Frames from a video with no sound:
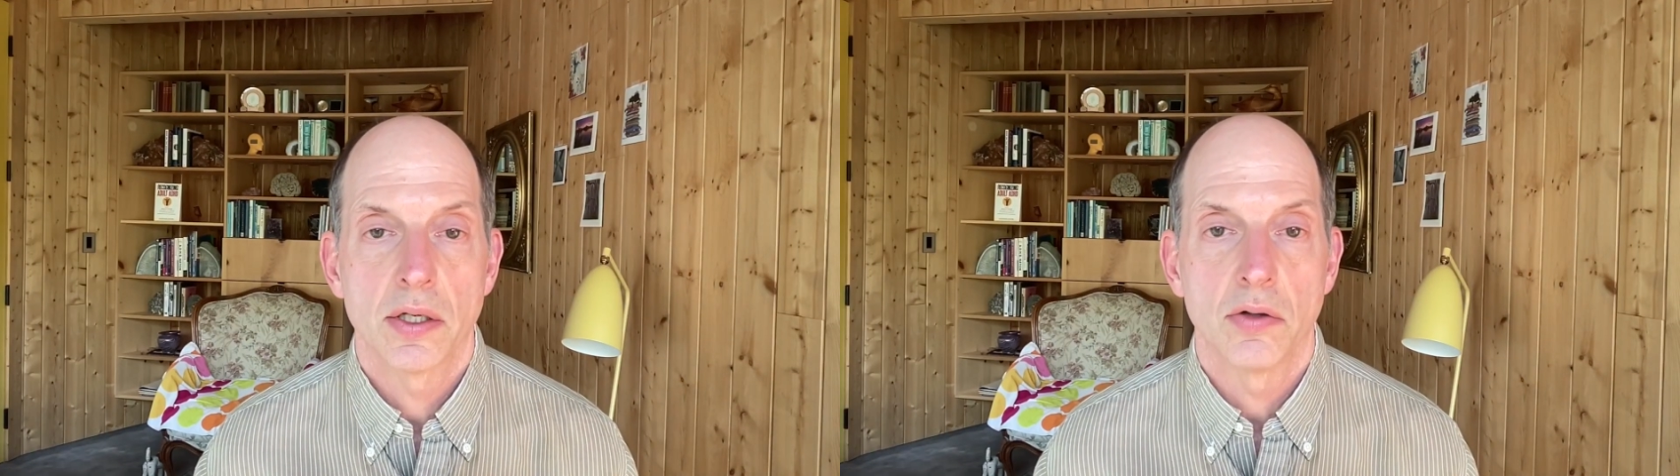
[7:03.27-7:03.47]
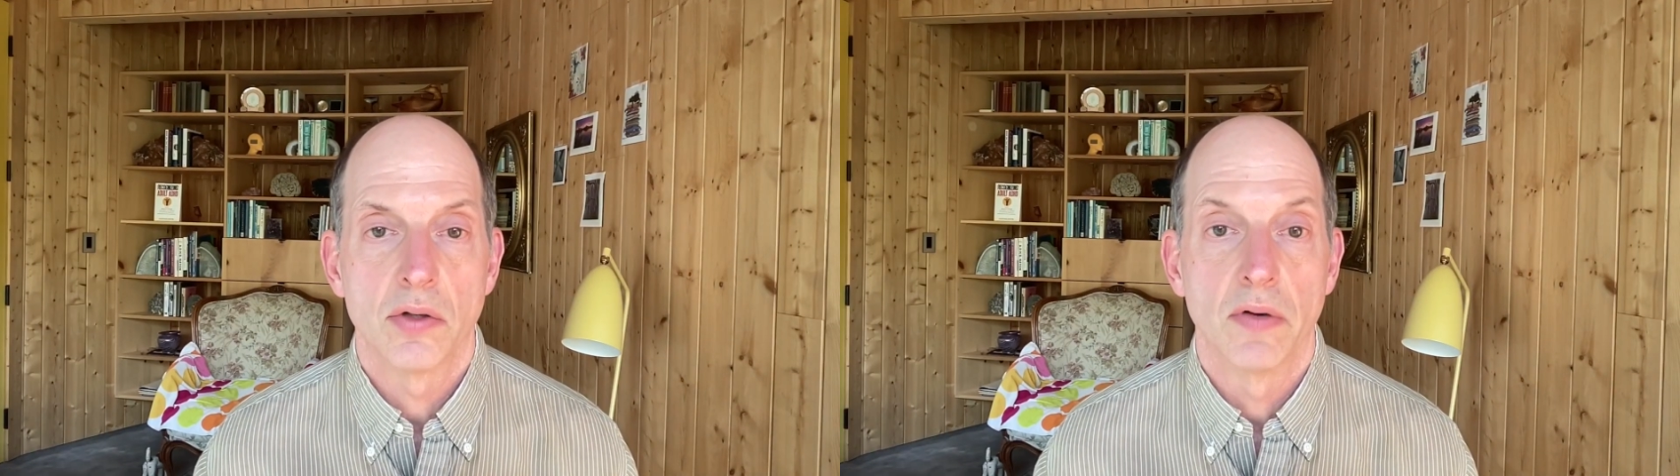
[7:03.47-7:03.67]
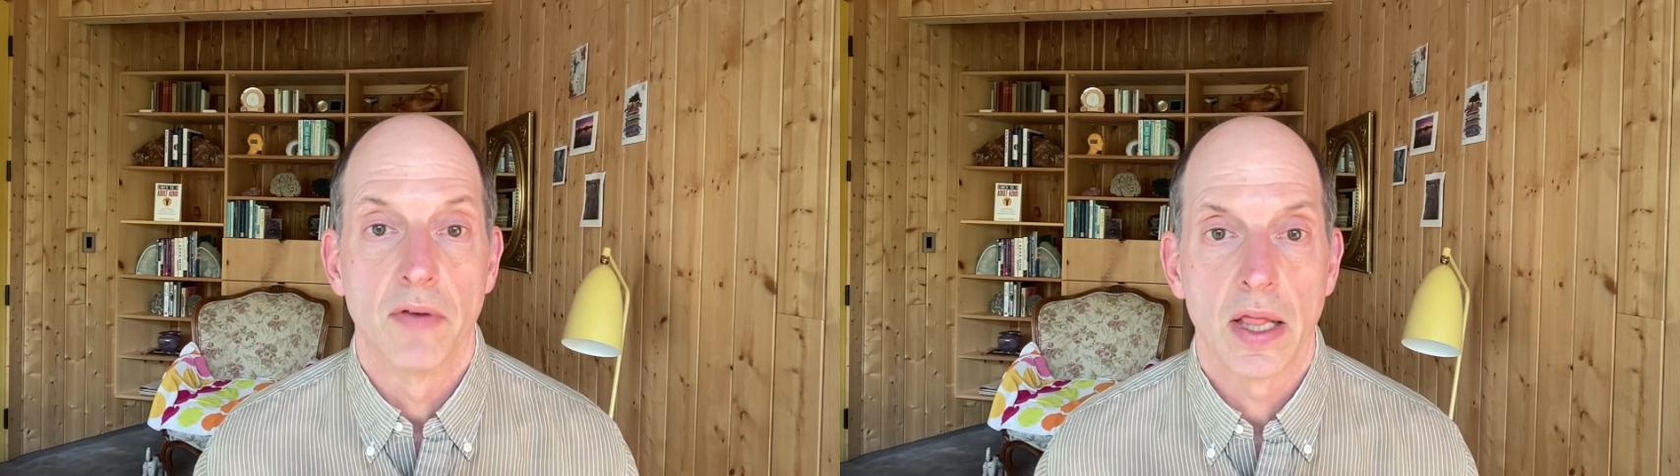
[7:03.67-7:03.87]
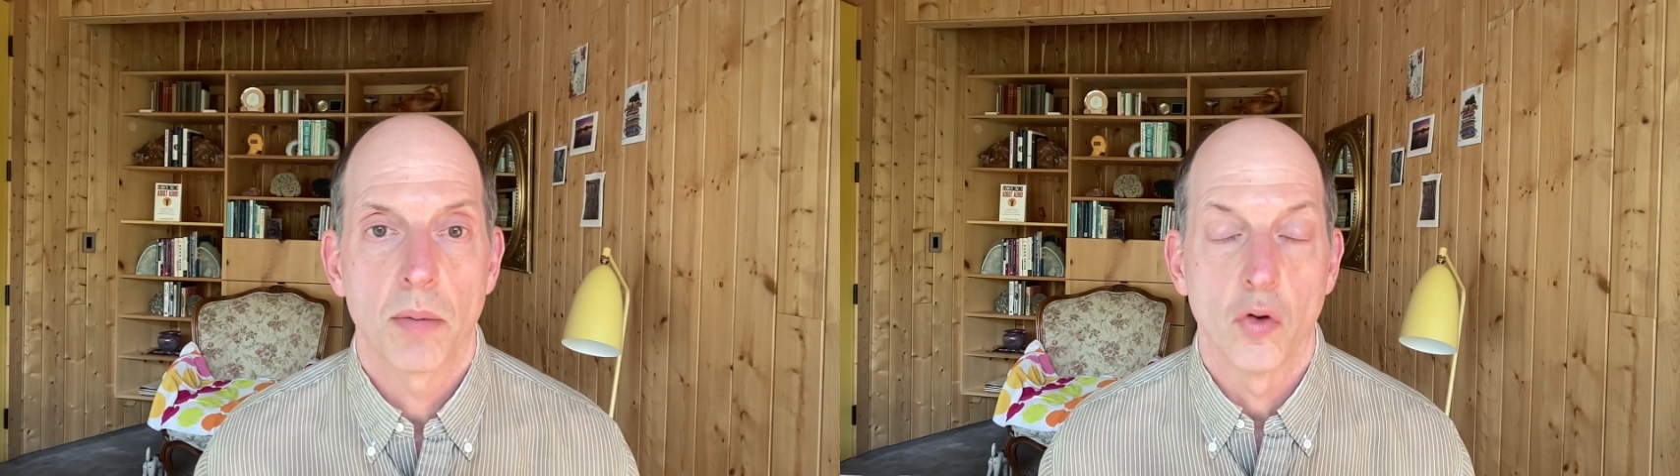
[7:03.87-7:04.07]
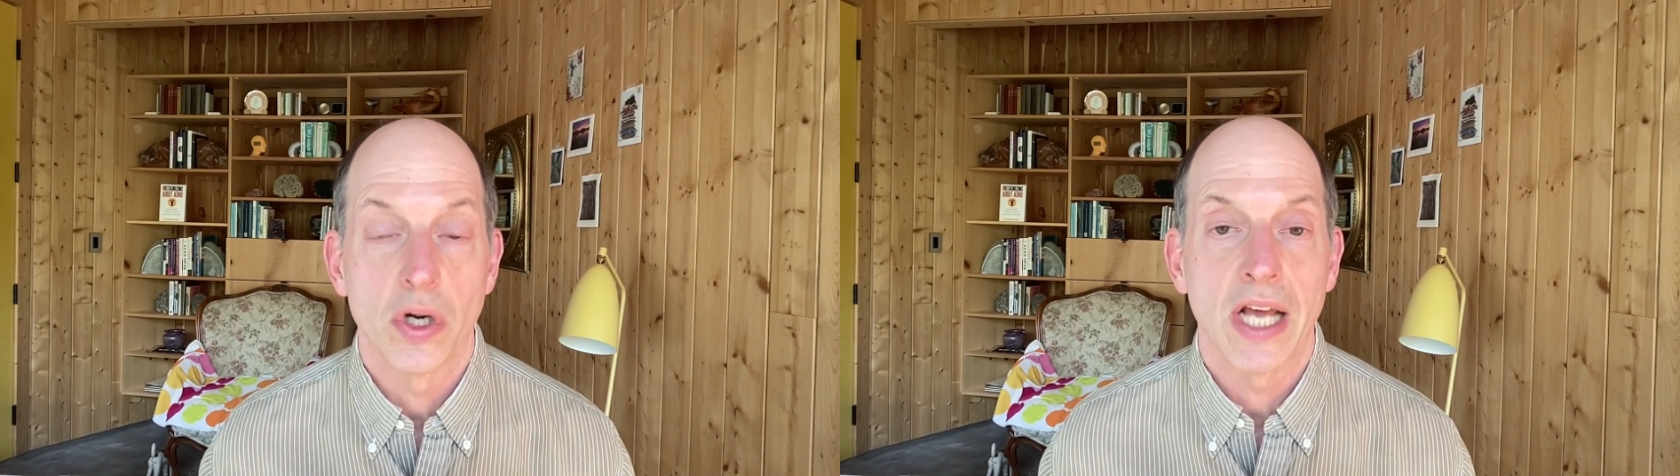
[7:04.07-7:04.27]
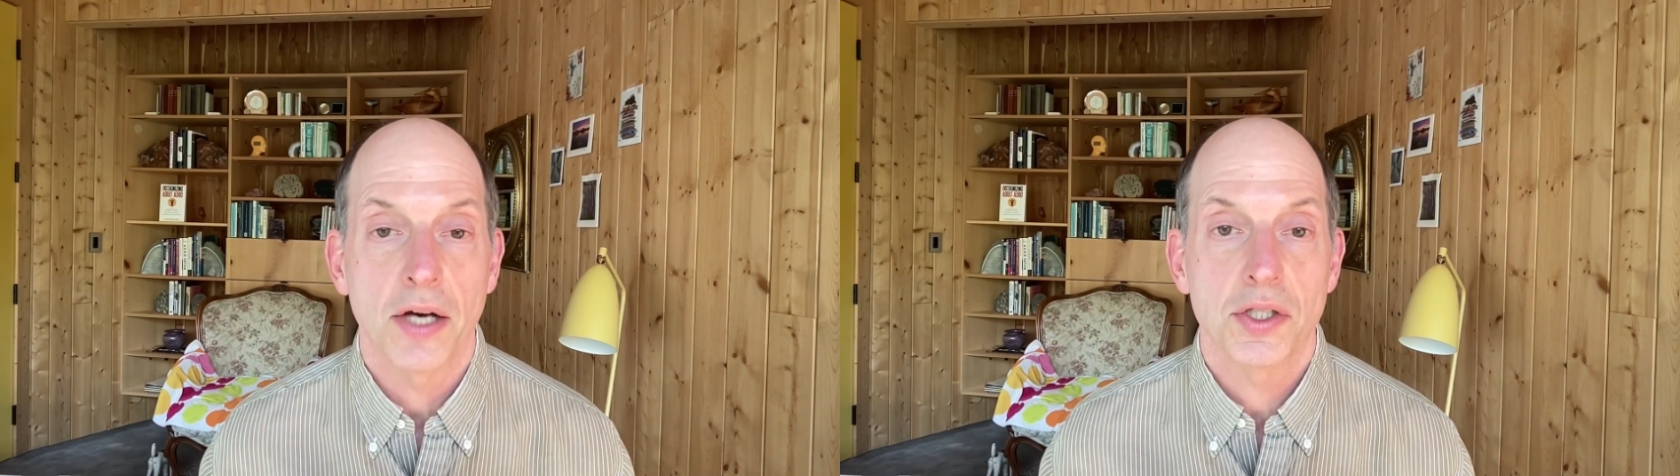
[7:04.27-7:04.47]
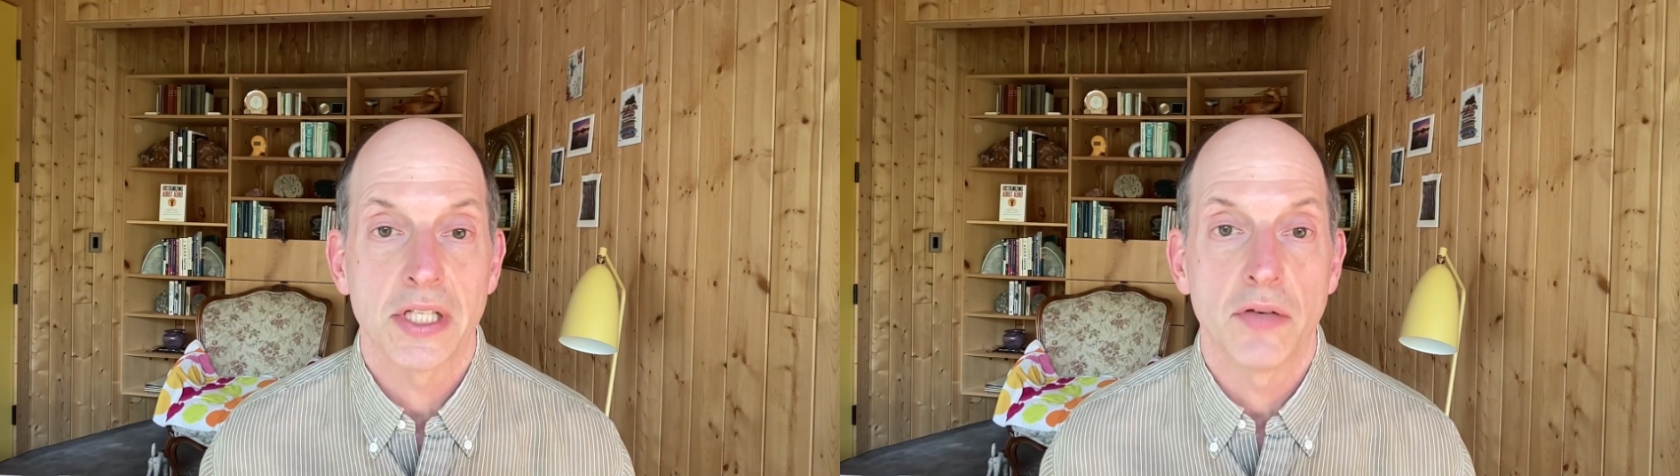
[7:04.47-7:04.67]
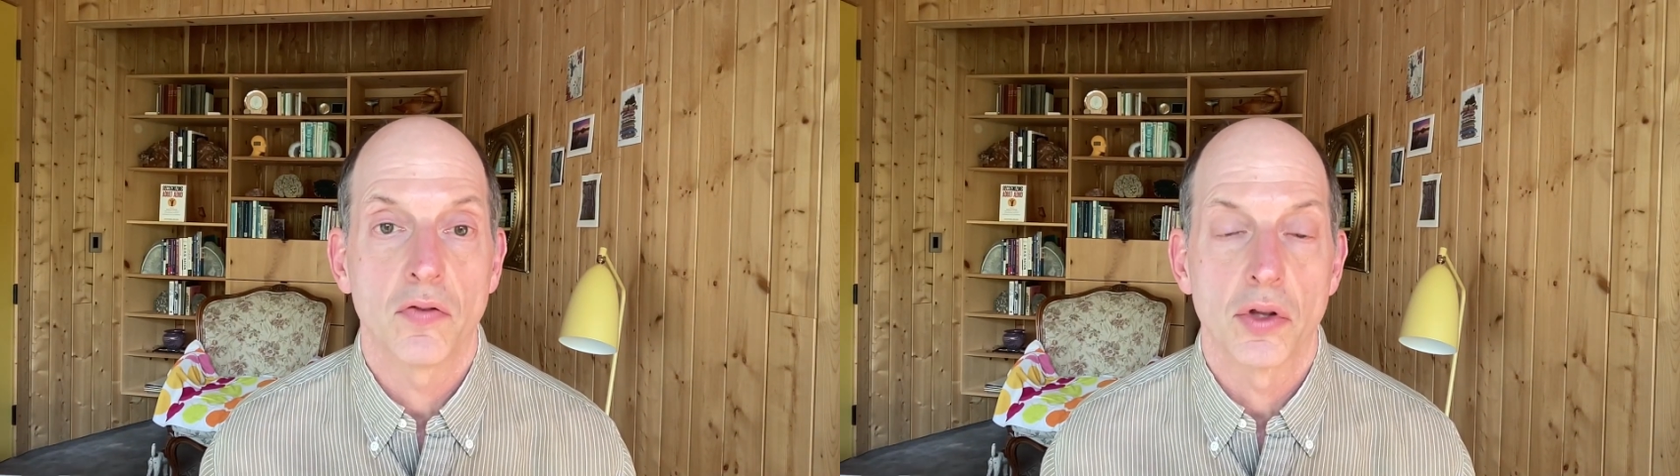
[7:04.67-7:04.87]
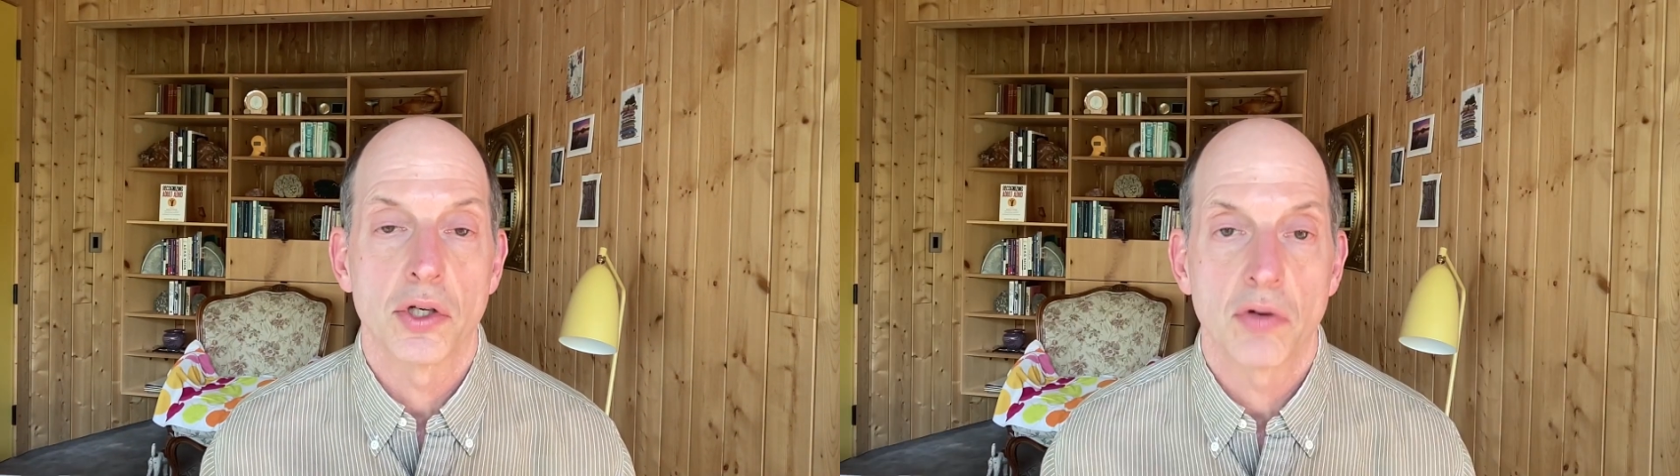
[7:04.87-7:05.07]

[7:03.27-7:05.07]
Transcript: to develop vortioxetine for the